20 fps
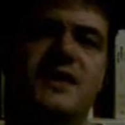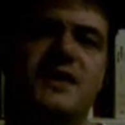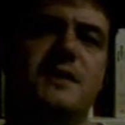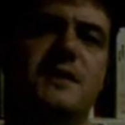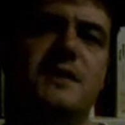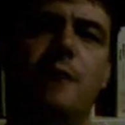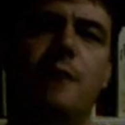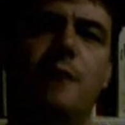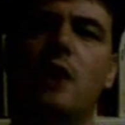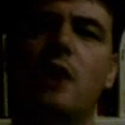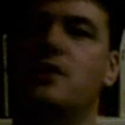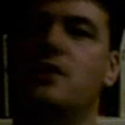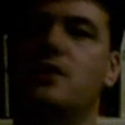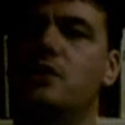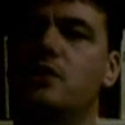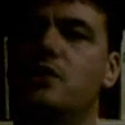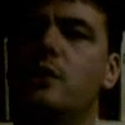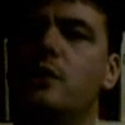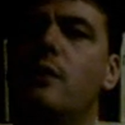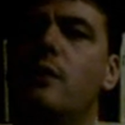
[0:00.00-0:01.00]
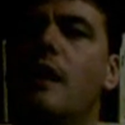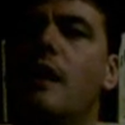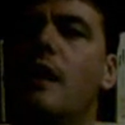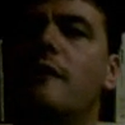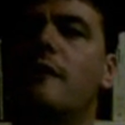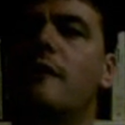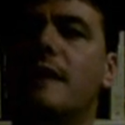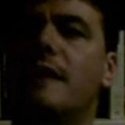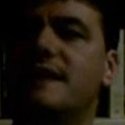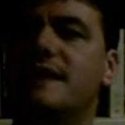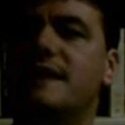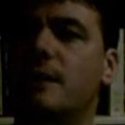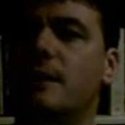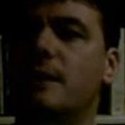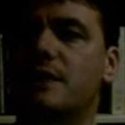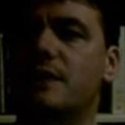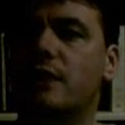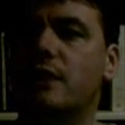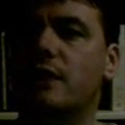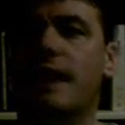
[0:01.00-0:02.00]
is part two of my
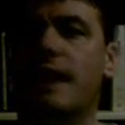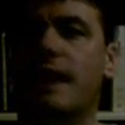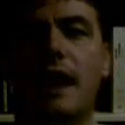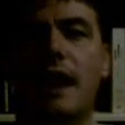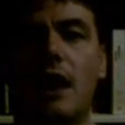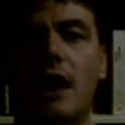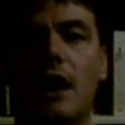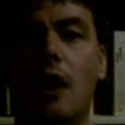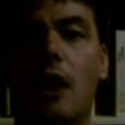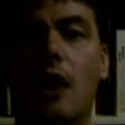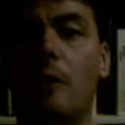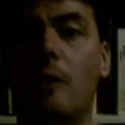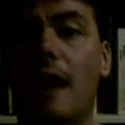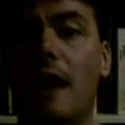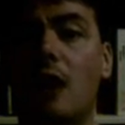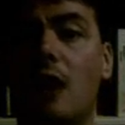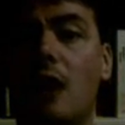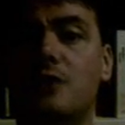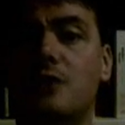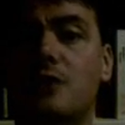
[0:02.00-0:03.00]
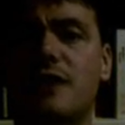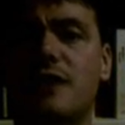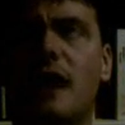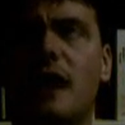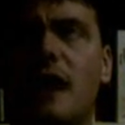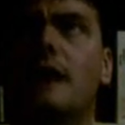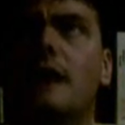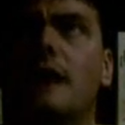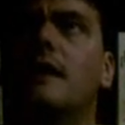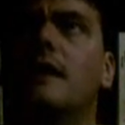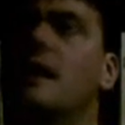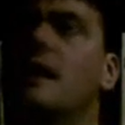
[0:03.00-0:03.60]
series looking at Carl Baugh's uh,